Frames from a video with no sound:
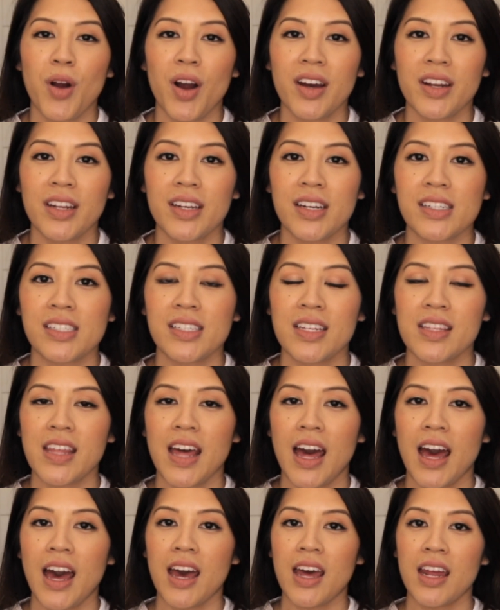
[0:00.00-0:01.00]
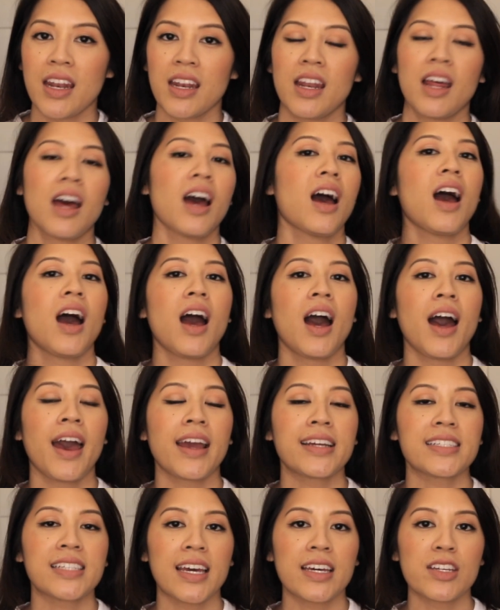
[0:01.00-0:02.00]
product that
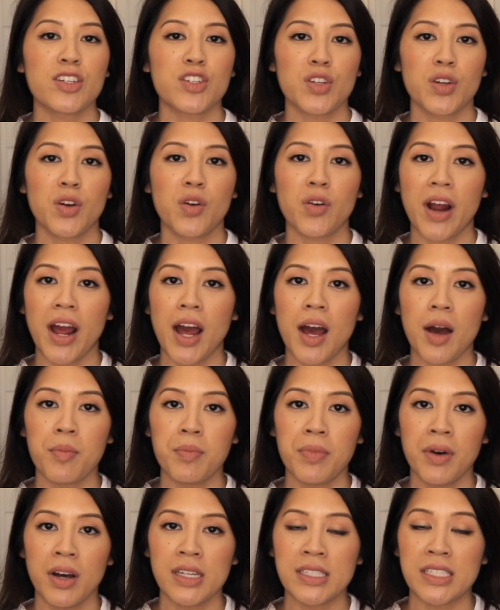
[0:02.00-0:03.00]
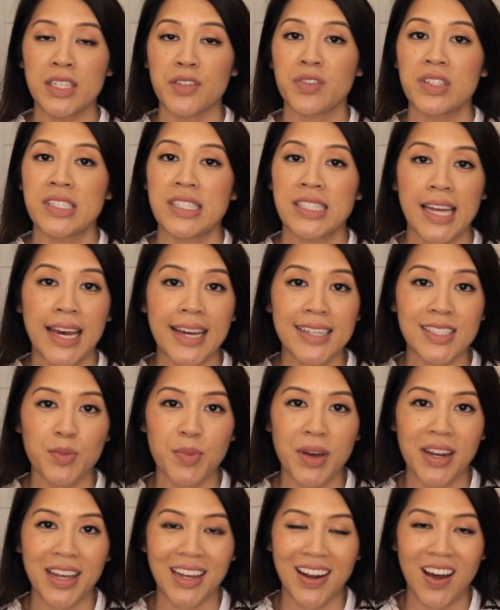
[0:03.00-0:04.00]
I tend to grab a different size
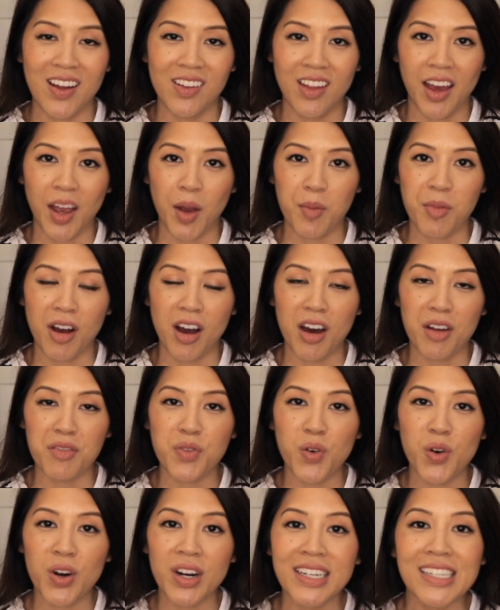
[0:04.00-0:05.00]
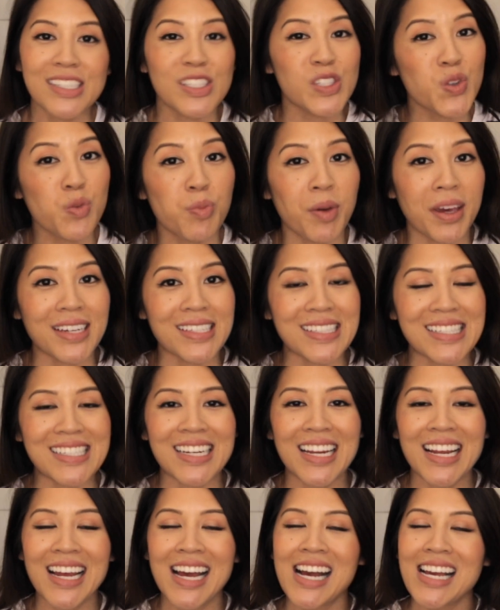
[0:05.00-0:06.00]
depending on how long I'm gone for is
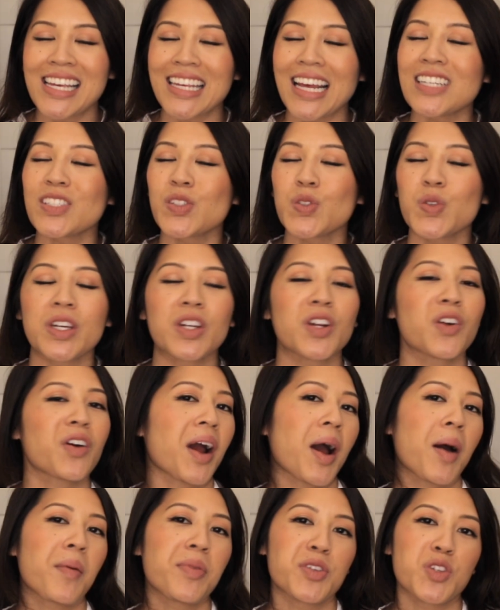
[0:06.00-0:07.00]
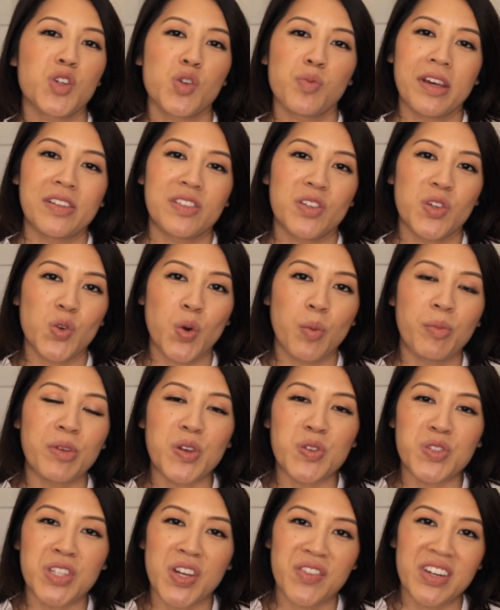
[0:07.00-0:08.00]
toothpaste. Yes, you can grab the toothpaste that you normally
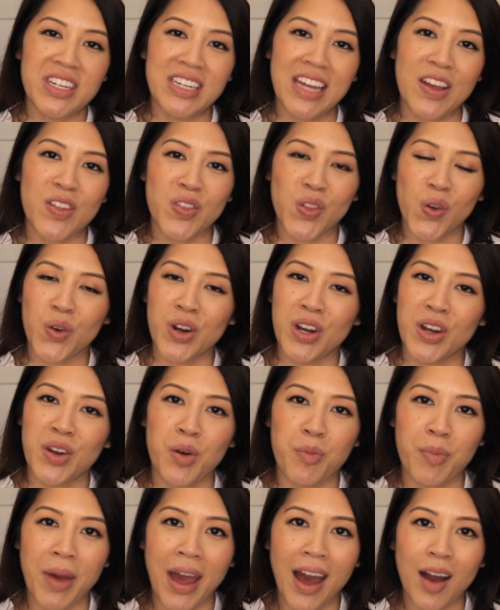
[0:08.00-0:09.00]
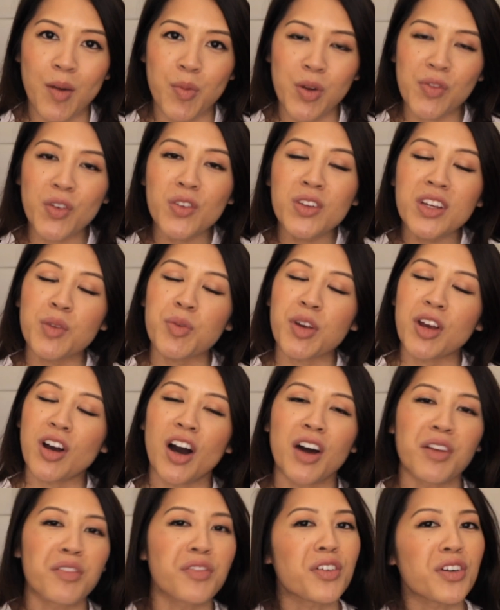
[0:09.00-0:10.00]
use every day and throw it in your bag, but if you're only gonna be
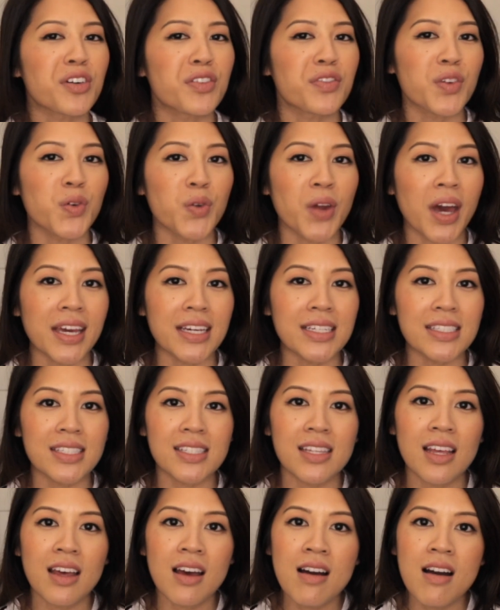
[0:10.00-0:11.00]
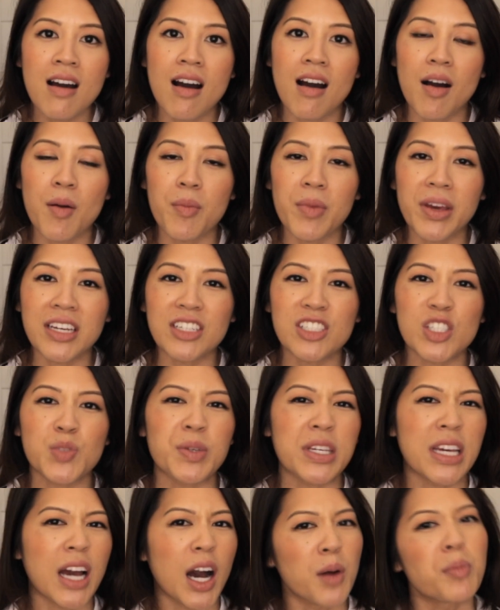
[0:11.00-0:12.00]
gone for a few nights, it can just
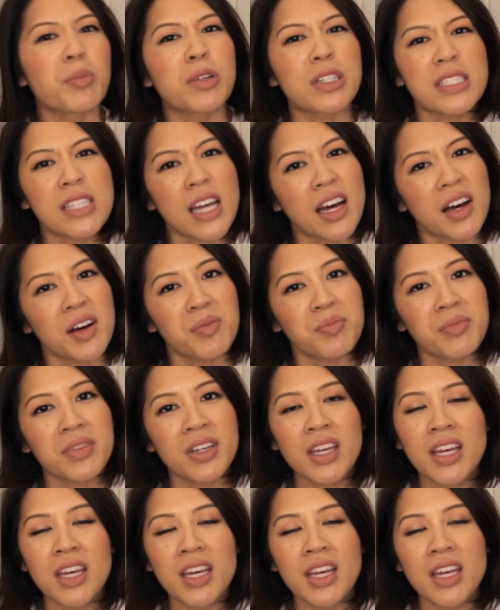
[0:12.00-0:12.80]
be cumbersome.